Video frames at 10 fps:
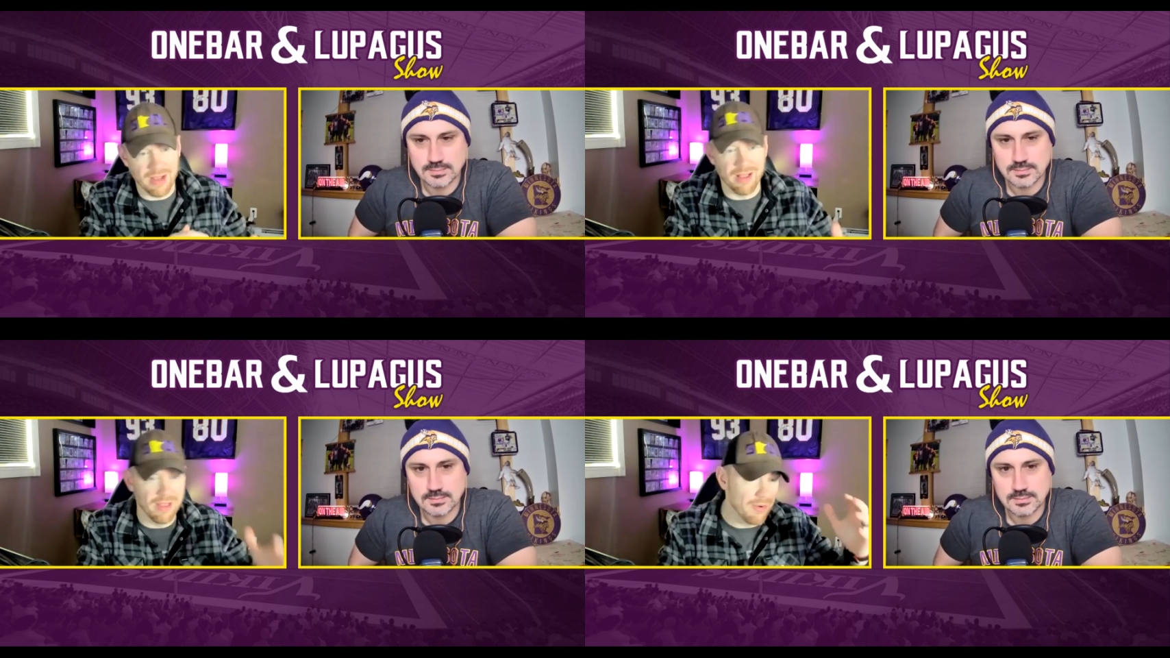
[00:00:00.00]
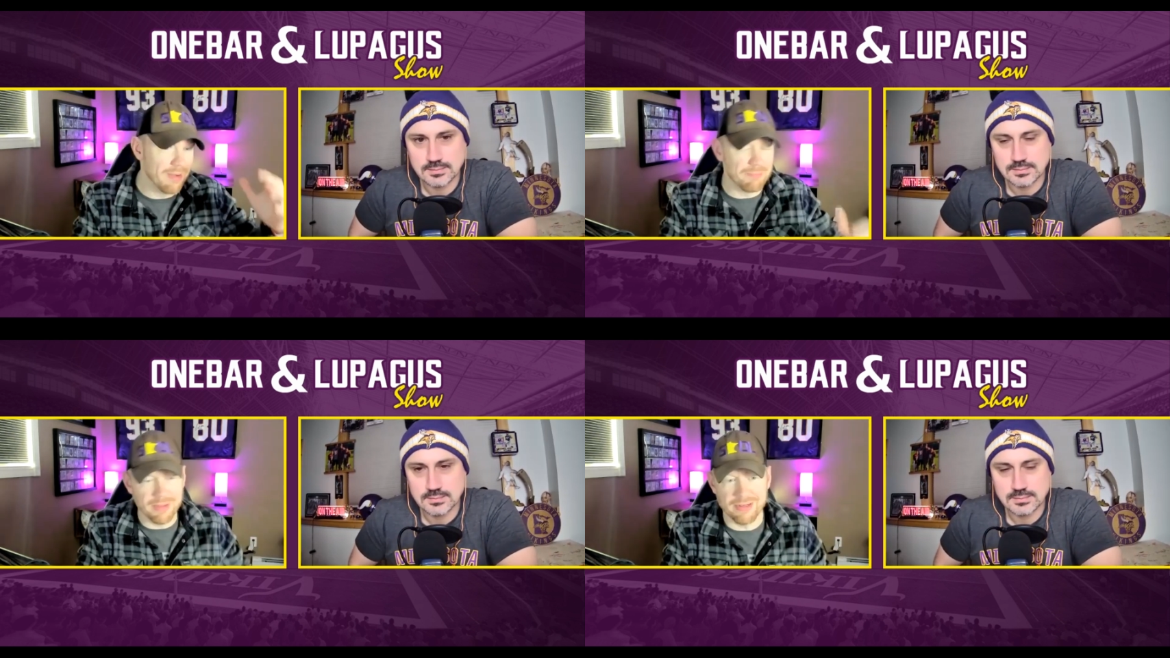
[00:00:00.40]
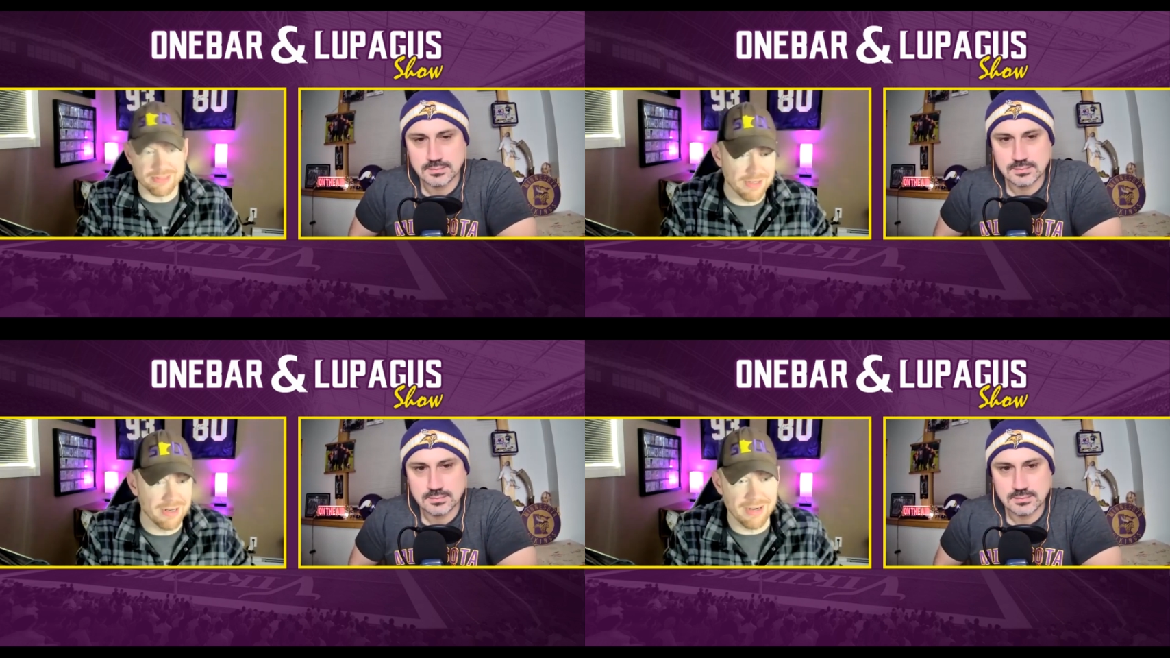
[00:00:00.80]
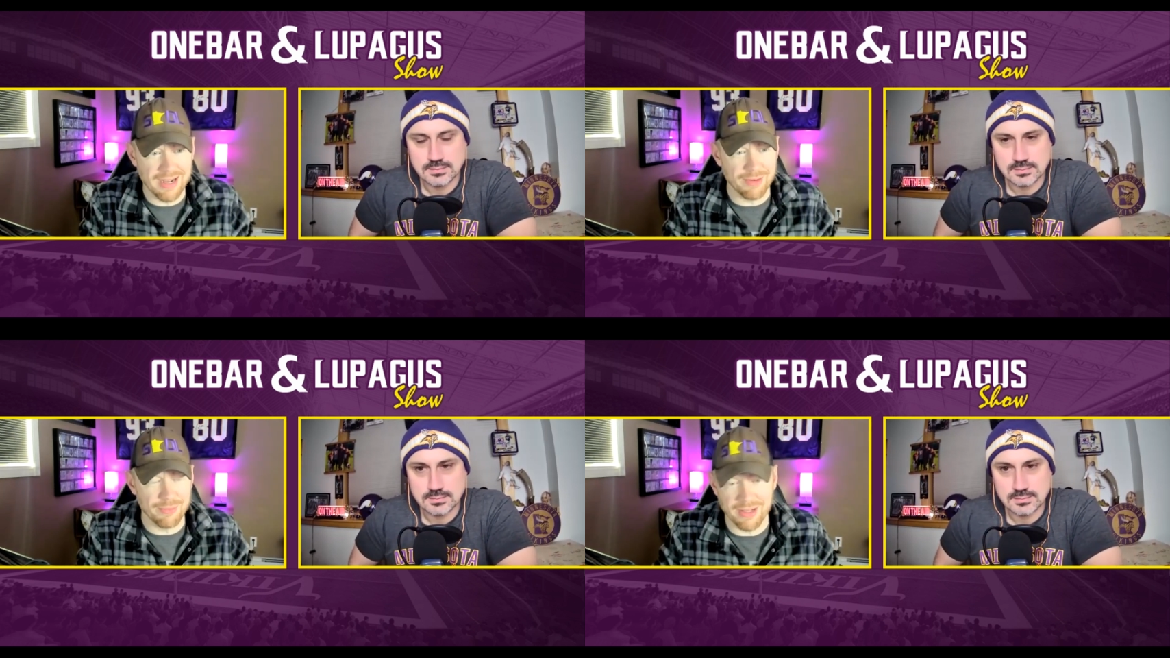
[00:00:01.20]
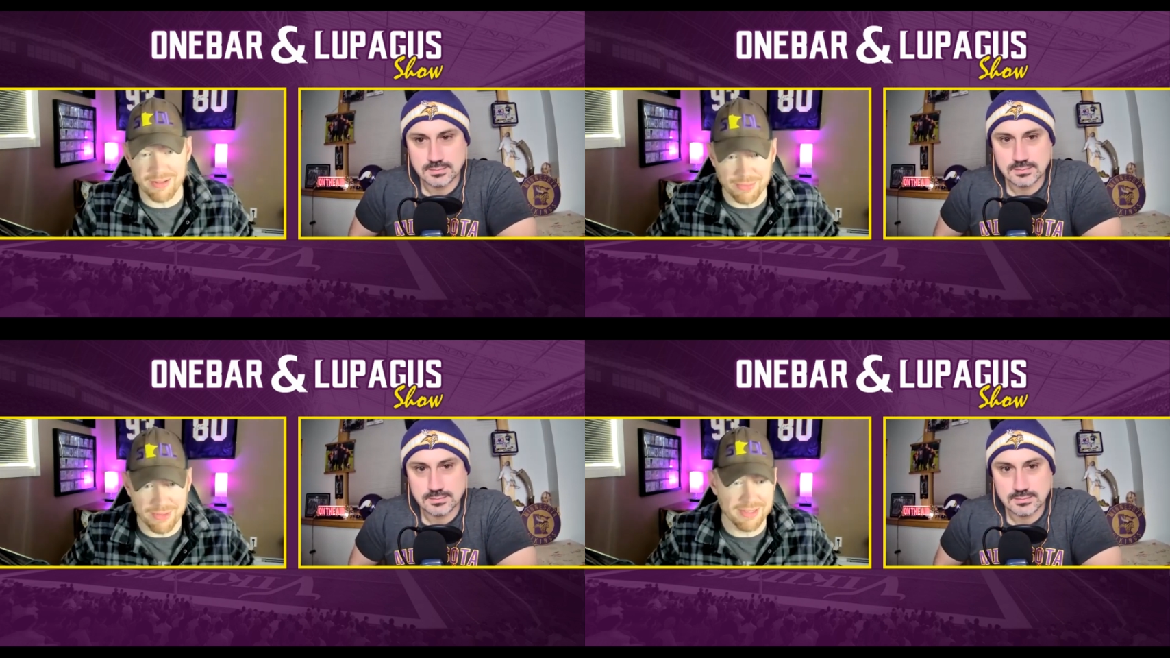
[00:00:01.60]
Speaker 1: Oh, they want Billy Turner. Huh?
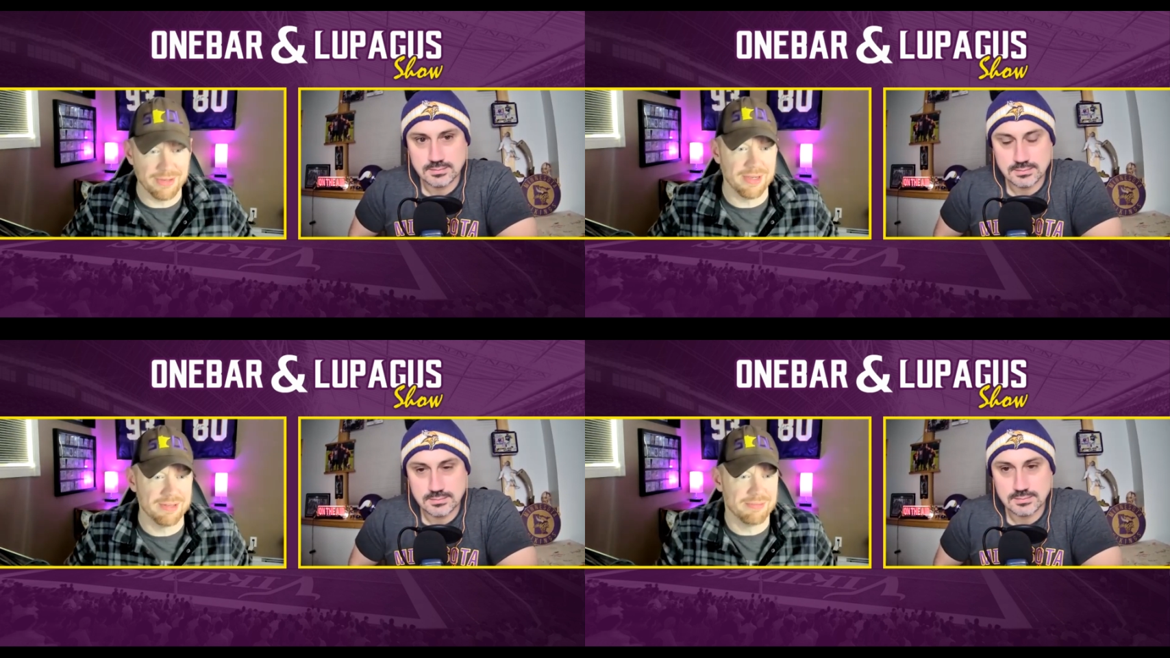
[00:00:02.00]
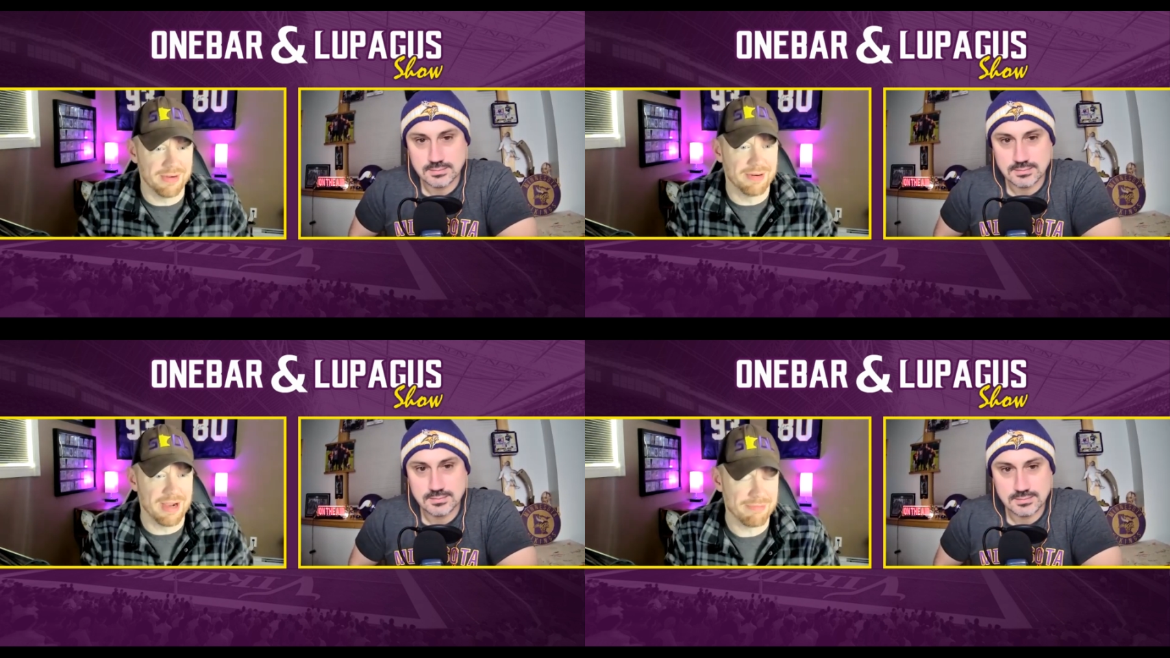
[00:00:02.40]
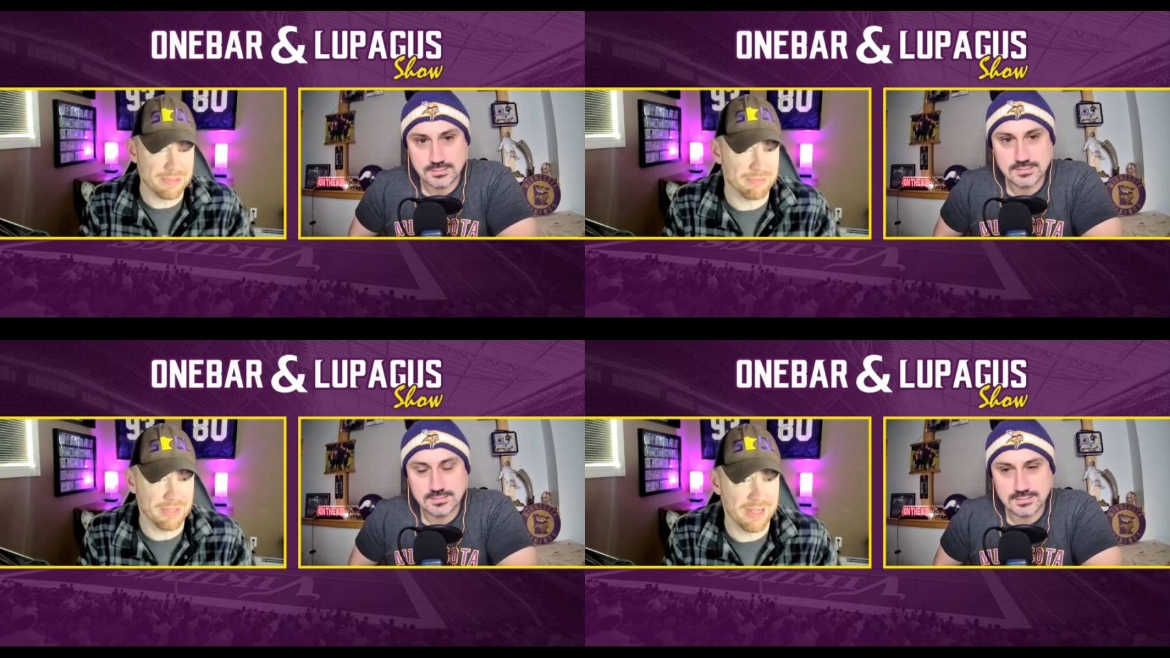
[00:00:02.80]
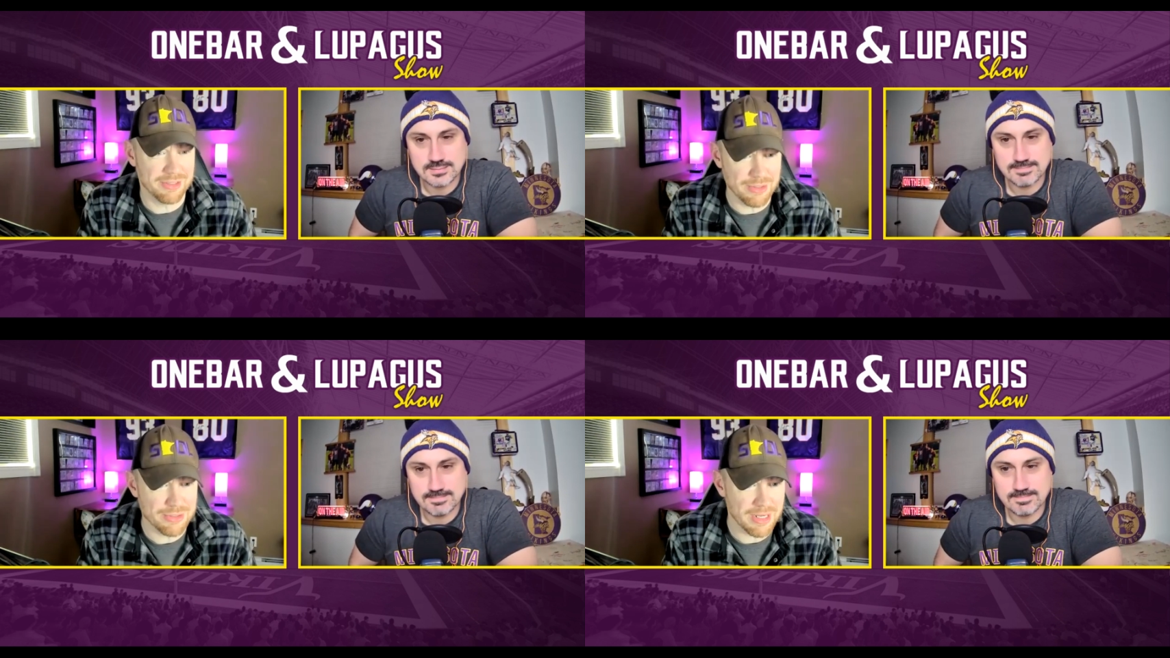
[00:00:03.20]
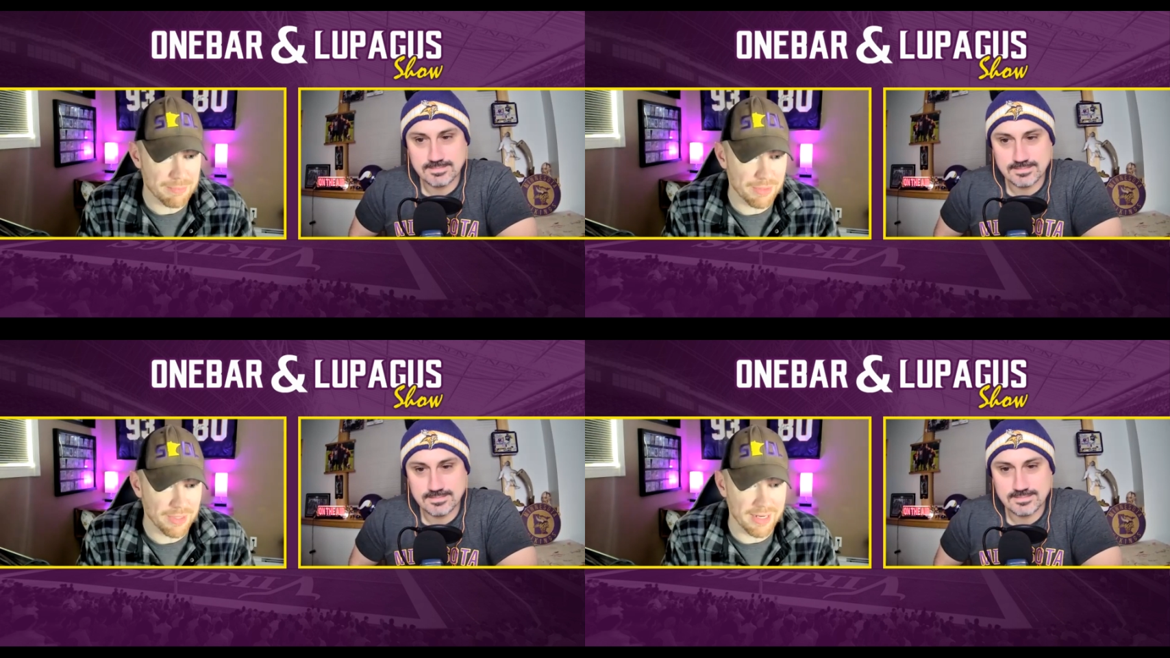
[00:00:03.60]
Well, well, you know what? Our offensive line could use an
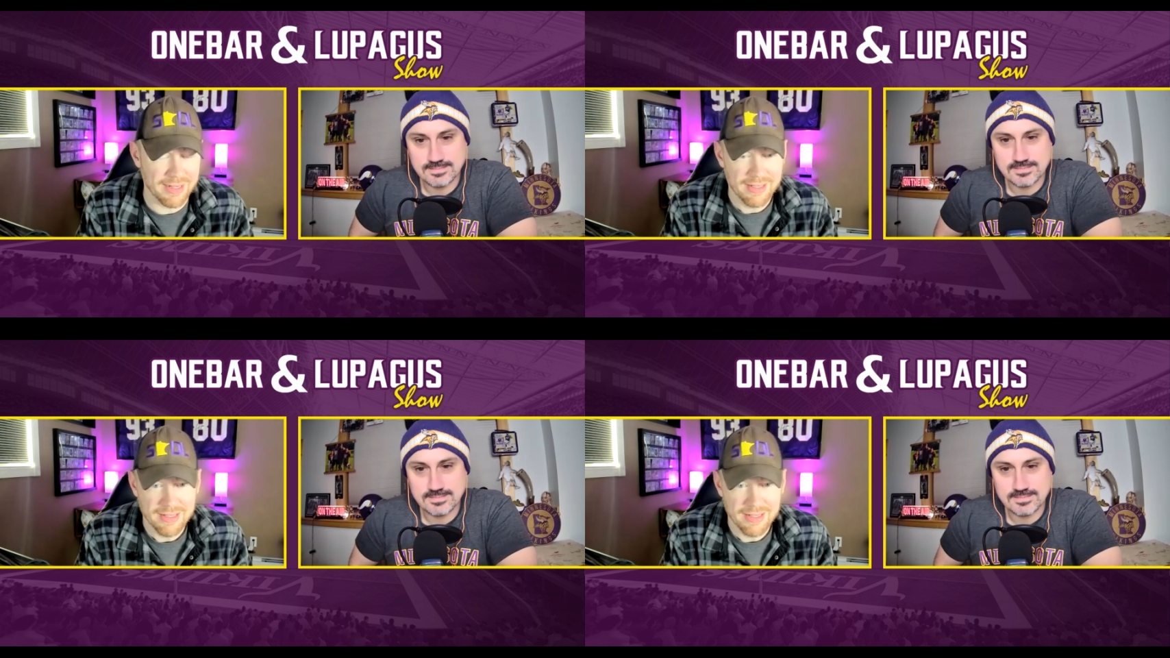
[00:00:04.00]
upgrade.